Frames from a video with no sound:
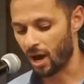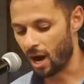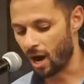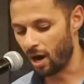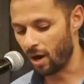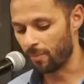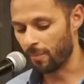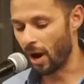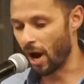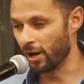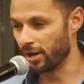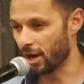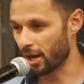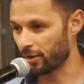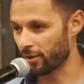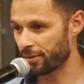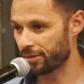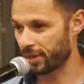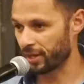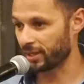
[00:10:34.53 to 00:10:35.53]

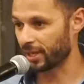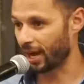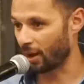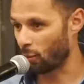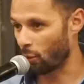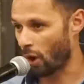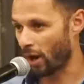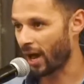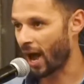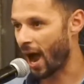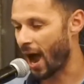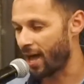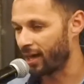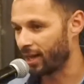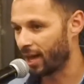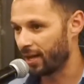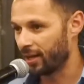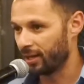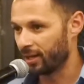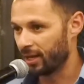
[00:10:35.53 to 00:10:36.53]
Another thing that I want to
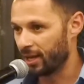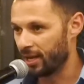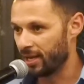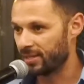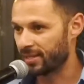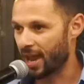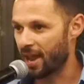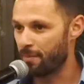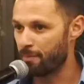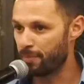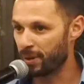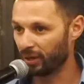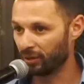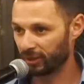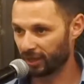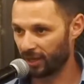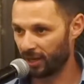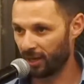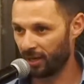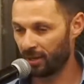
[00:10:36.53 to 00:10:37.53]
highlight is a
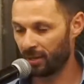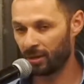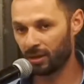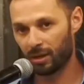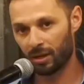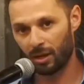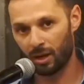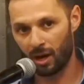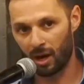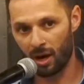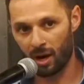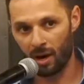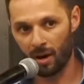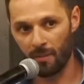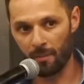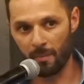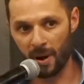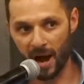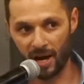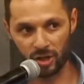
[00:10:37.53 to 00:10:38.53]
built-in
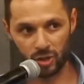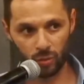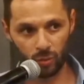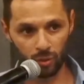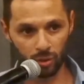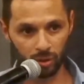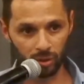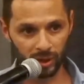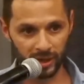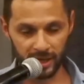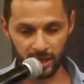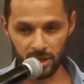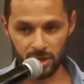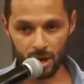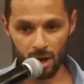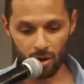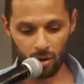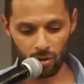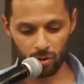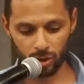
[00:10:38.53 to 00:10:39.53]
module in
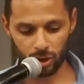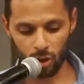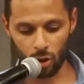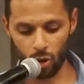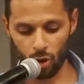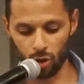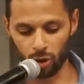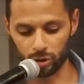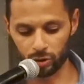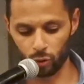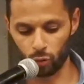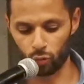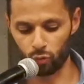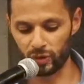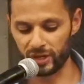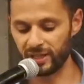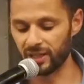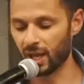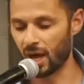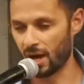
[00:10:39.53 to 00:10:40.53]
Node called
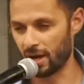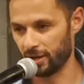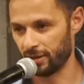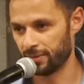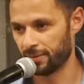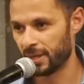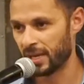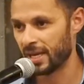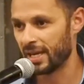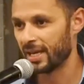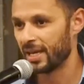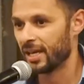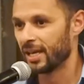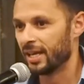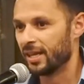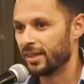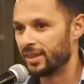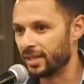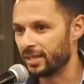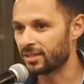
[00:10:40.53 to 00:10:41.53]
readline.
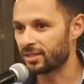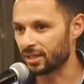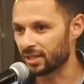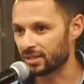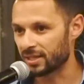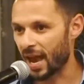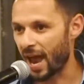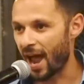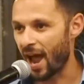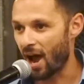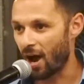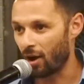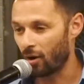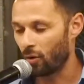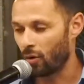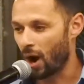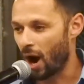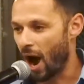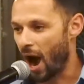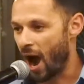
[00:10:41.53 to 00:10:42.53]
This is
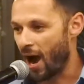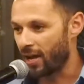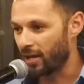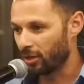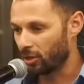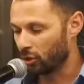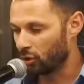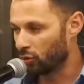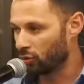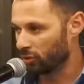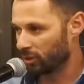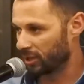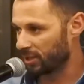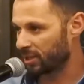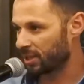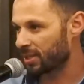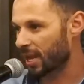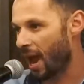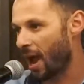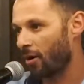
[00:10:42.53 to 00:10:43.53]
how
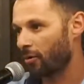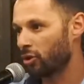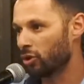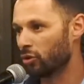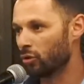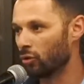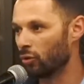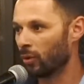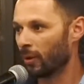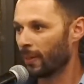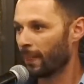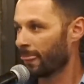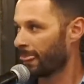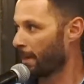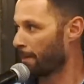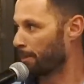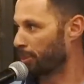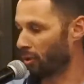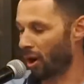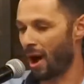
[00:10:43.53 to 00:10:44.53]
you
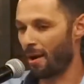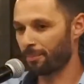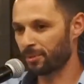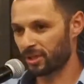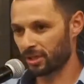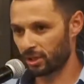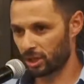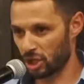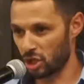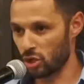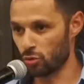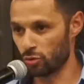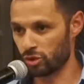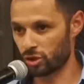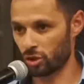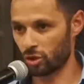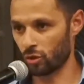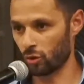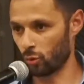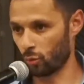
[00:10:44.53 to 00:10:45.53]
prompt the
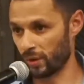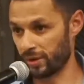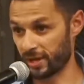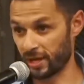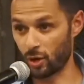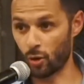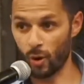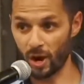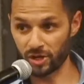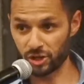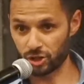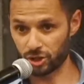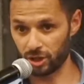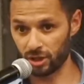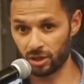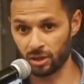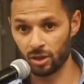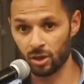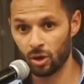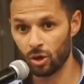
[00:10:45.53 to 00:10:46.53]
user with a
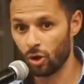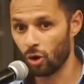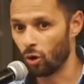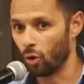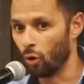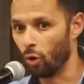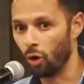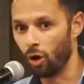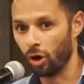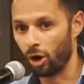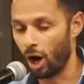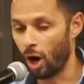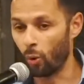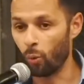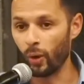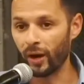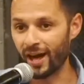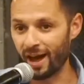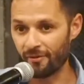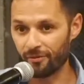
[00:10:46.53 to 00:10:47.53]
question or
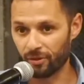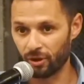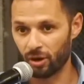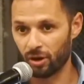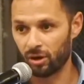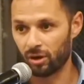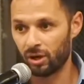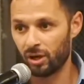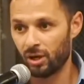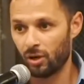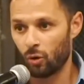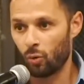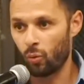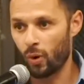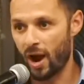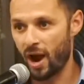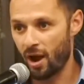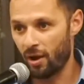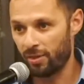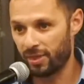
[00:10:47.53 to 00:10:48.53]
whatever
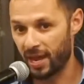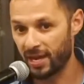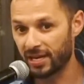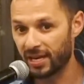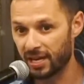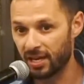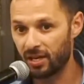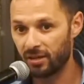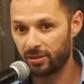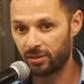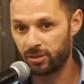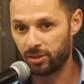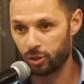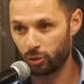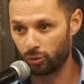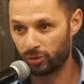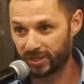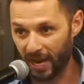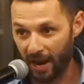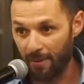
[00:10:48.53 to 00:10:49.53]
where they need
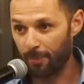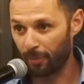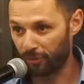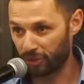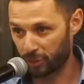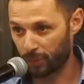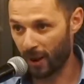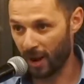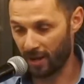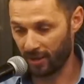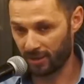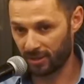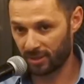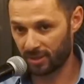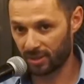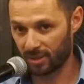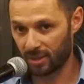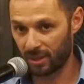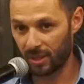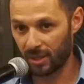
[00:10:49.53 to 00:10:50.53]
to type a response.